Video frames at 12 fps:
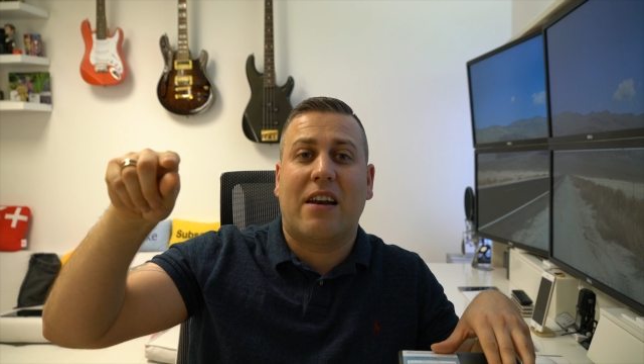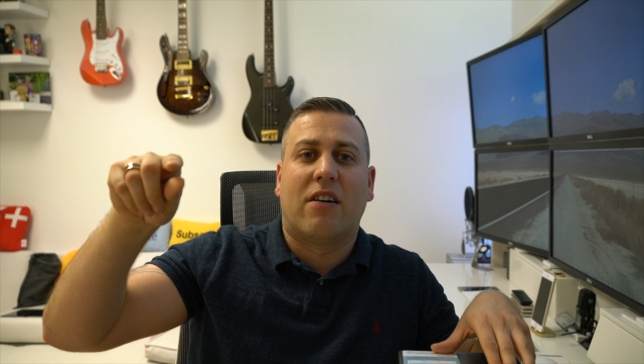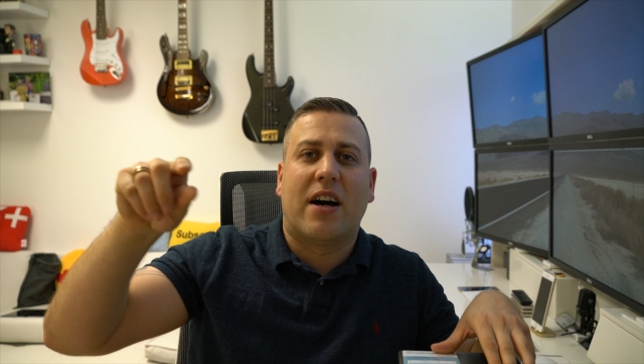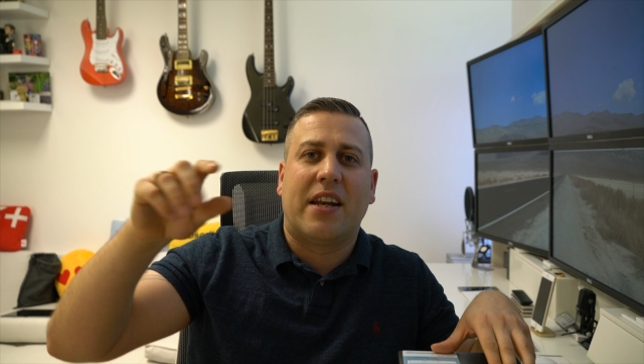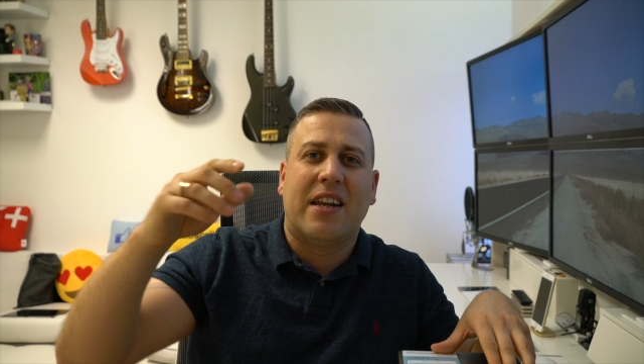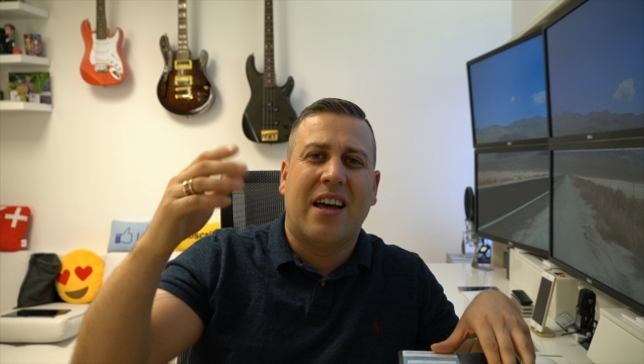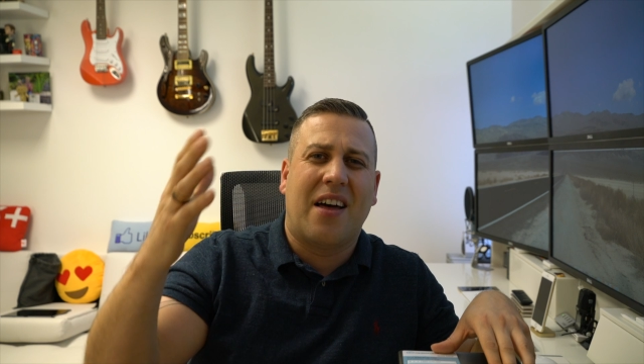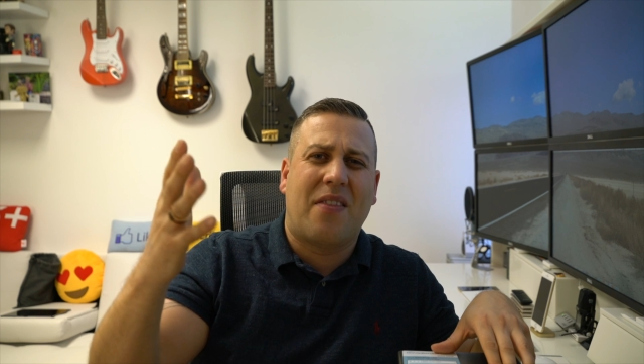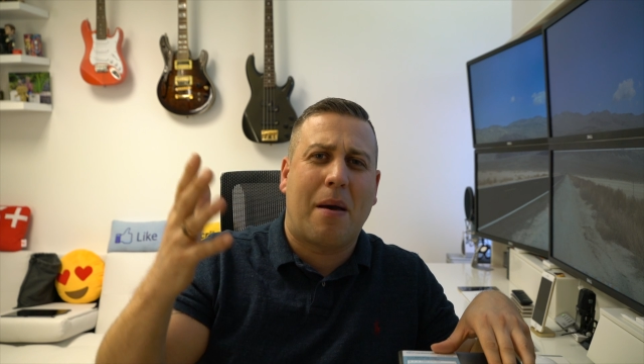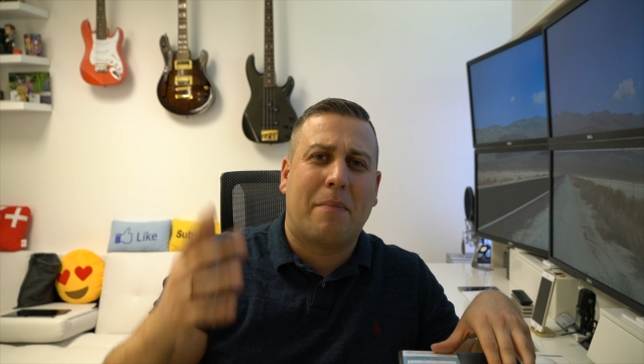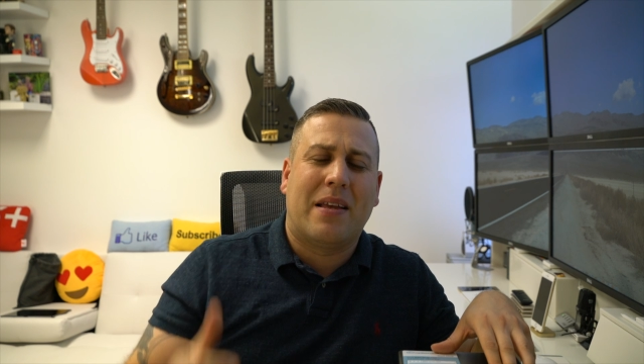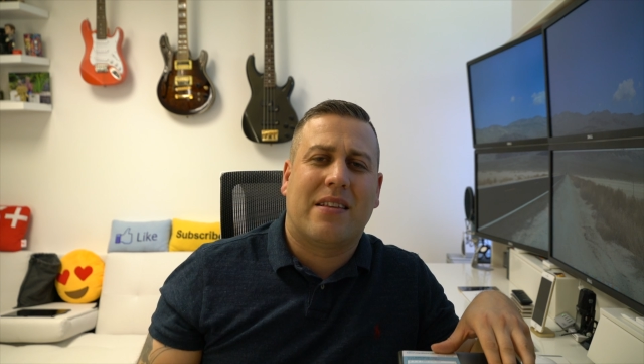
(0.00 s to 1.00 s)
line and
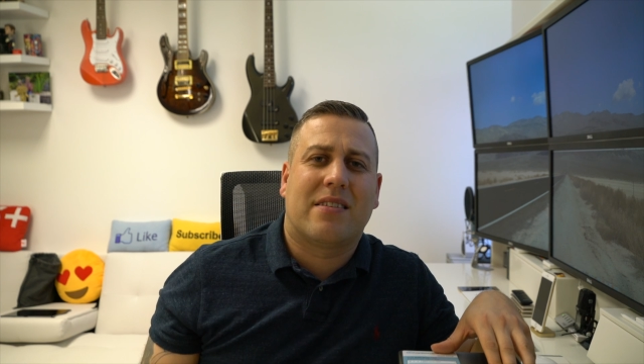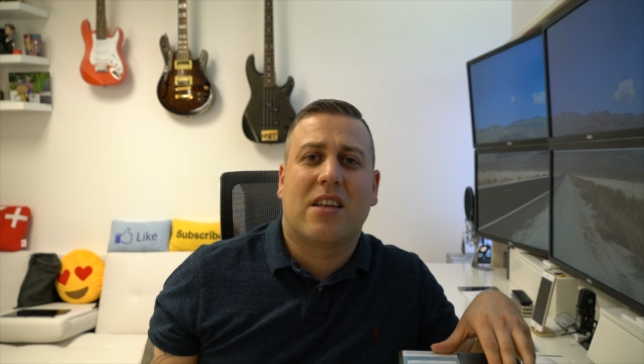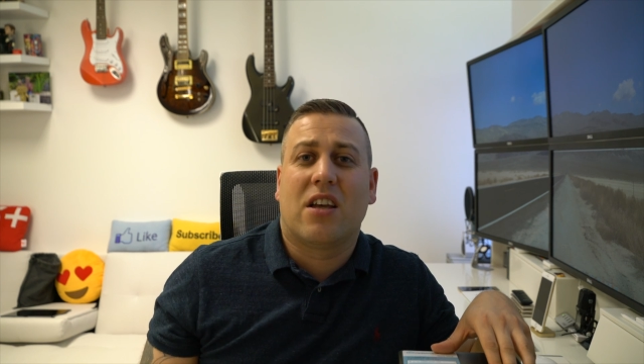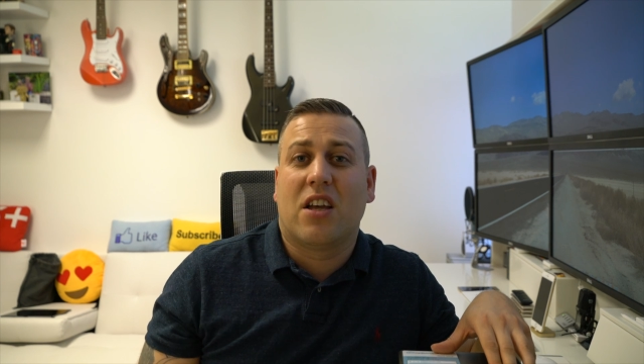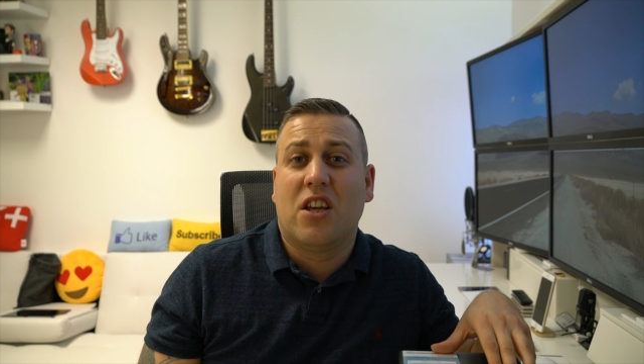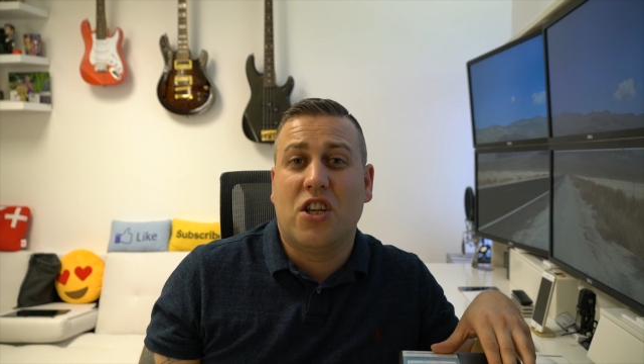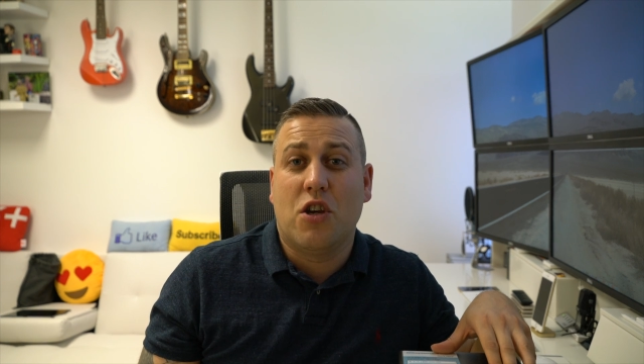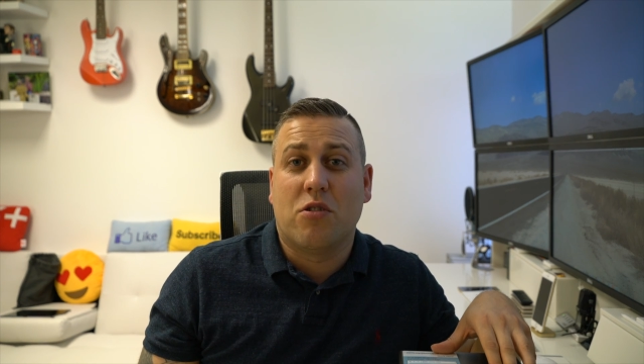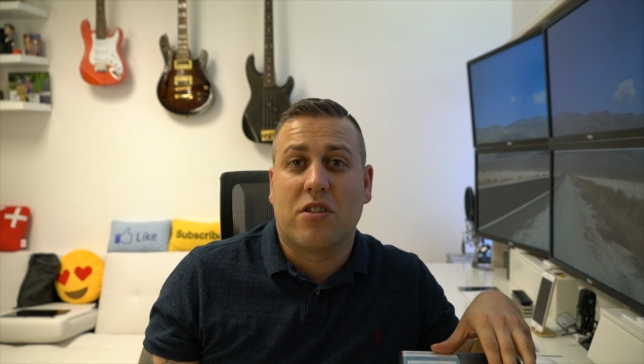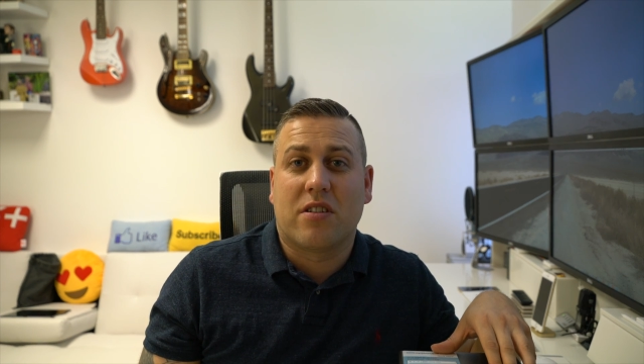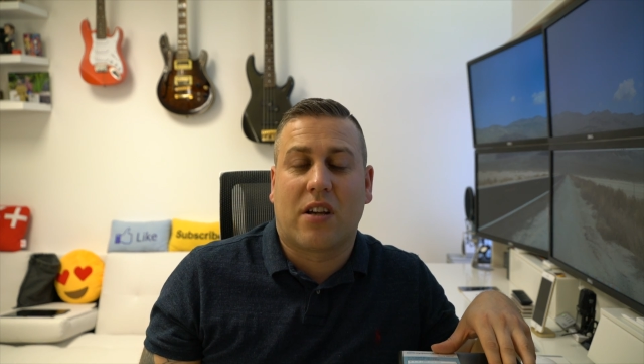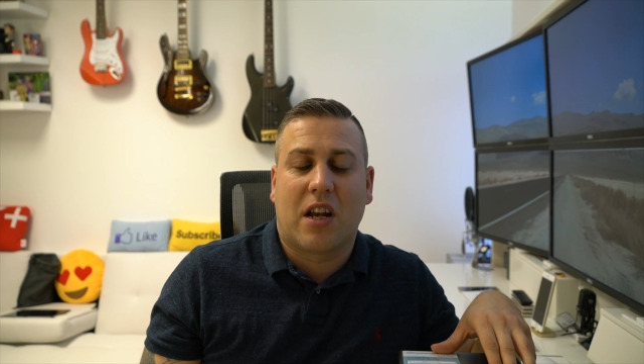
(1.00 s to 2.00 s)
that means that
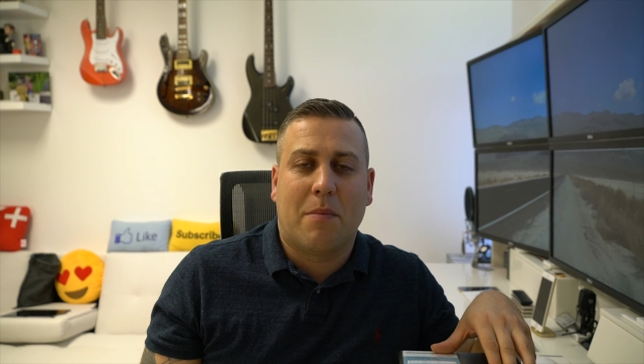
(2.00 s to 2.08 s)
users are going